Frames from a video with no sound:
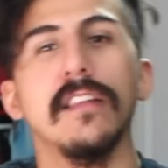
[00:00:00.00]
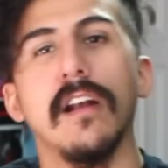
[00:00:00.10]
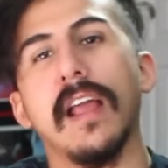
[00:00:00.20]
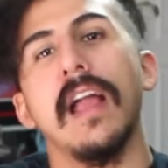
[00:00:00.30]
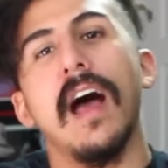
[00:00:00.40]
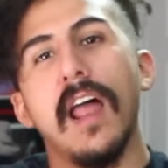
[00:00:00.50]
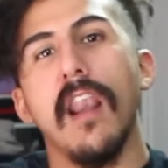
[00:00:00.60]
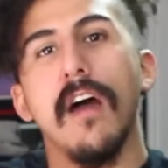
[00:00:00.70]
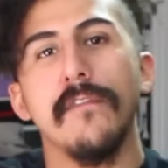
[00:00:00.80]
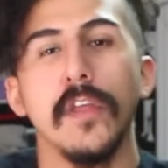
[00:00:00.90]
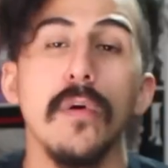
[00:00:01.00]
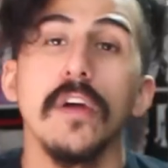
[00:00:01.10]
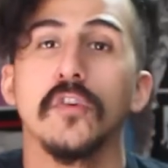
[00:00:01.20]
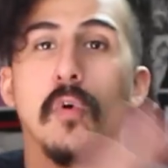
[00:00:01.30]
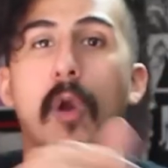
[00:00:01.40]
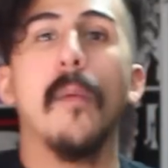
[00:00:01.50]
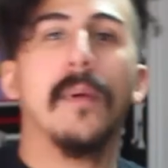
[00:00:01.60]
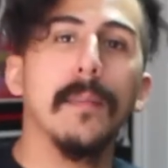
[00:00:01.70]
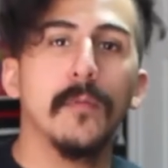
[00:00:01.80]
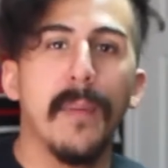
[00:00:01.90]
and they're like, I love you. Jerome
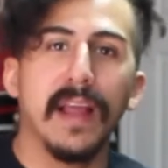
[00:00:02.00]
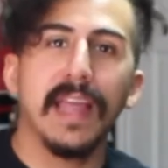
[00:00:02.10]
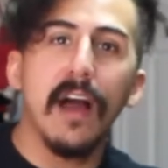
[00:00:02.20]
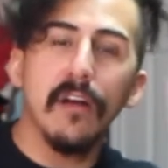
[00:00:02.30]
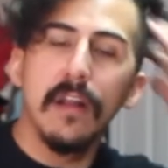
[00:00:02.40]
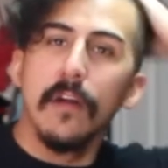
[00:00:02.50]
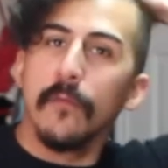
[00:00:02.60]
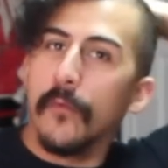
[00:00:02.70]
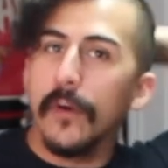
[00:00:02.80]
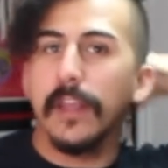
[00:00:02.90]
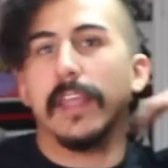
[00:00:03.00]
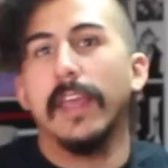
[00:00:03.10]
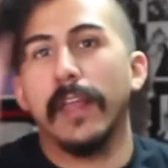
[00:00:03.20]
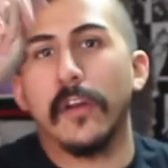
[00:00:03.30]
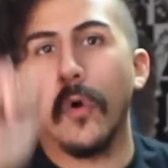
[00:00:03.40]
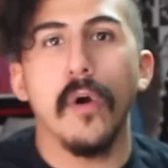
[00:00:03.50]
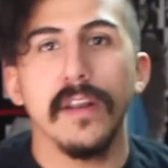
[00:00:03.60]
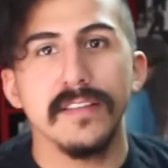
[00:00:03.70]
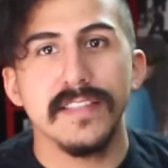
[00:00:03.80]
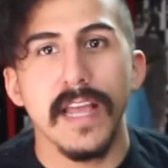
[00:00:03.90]
comes back out. Freaking
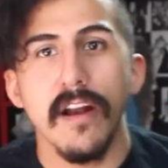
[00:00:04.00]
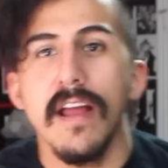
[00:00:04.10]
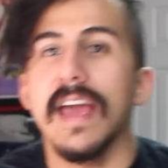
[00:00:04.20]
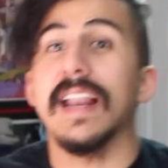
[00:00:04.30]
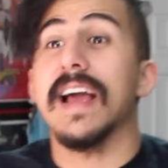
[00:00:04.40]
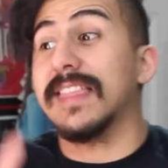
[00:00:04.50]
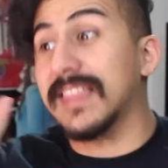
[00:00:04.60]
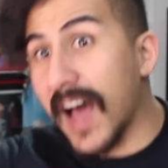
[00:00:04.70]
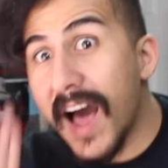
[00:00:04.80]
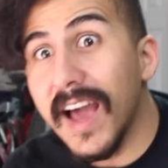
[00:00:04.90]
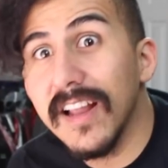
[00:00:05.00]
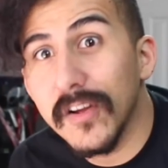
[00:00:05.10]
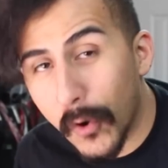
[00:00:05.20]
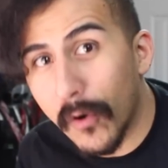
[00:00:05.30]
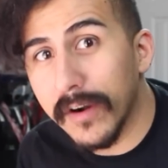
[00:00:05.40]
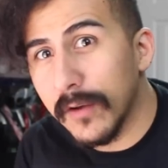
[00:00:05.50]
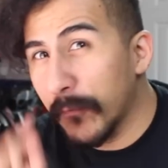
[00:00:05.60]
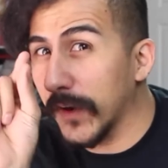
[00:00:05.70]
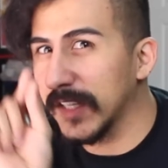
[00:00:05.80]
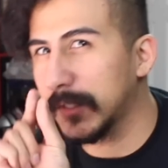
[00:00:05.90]
Gordon's there, and I thought Gordon
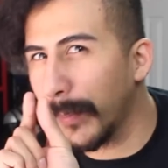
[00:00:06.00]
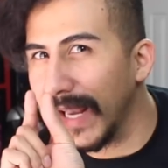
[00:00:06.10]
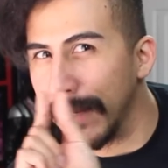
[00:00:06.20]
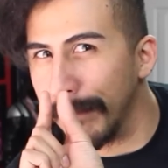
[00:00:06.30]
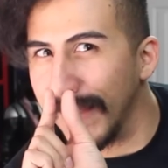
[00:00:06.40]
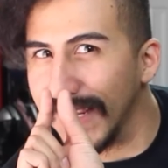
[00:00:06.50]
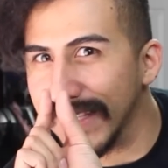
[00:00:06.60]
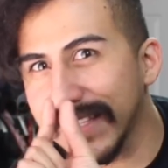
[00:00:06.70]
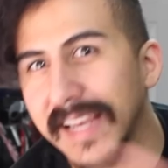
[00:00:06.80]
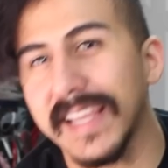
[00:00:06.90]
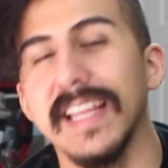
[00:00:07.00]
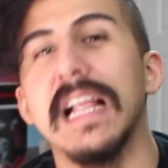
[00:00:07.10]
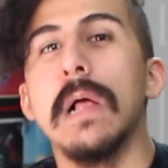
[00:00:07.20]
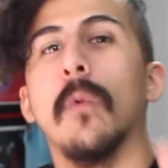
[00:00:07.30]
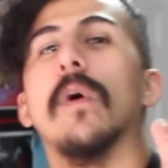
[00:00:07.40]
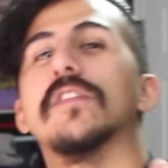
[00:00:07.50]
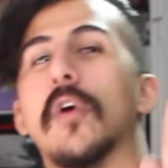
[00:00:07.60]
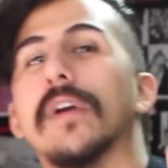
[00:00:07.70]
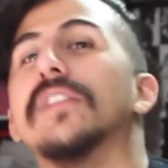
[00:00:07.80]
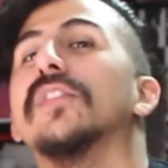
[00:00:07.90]
for a split millisecond was
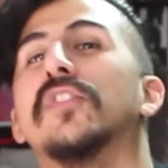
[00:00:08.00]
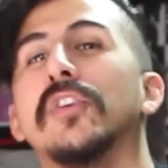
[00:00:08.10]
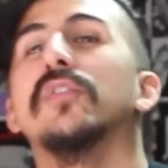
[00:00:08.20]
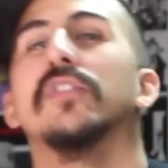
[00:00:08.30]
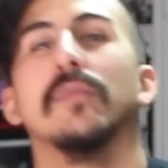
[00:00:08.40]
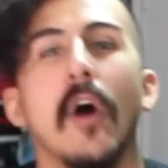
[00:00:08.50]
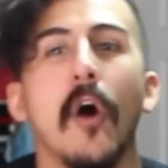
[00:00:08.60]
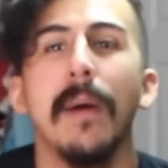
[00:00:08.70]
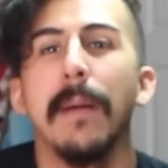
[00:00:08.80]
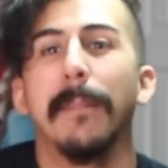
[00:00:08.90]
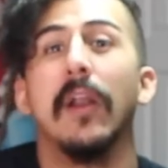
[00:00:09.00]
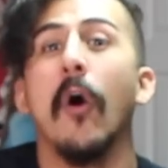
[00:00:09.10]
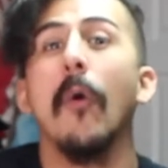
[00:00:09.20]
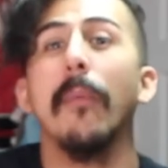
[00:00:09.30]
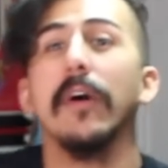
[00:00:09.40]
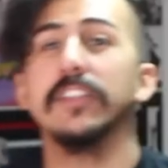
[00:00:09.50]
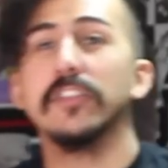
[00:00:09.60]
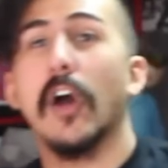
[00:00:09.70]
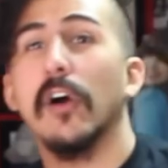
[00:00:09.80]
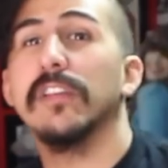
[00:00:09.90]
going to shoot Jerome, but homeboy
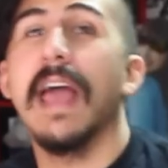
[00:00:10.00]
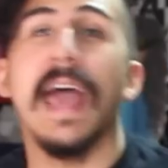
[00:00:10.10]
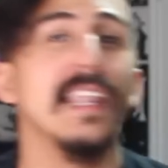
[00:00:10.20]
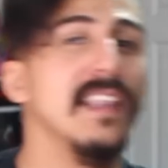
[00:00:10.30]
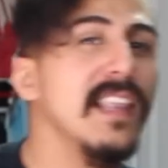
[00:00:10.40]
just goes and